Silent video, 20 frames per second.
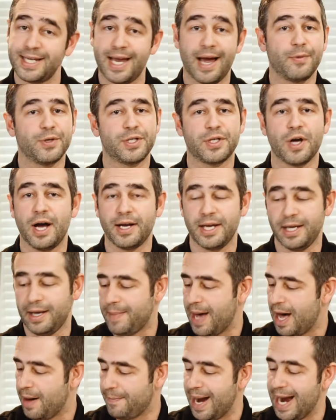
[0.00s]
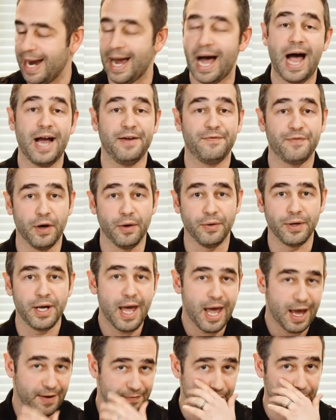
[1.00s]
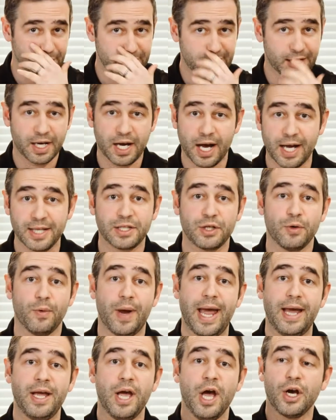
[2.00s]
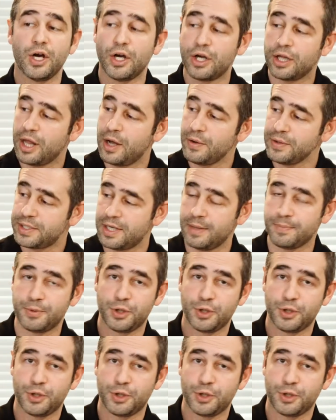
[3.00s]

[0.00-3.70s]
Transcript: say I was talking about my iPhone. If I was to cut to a close-up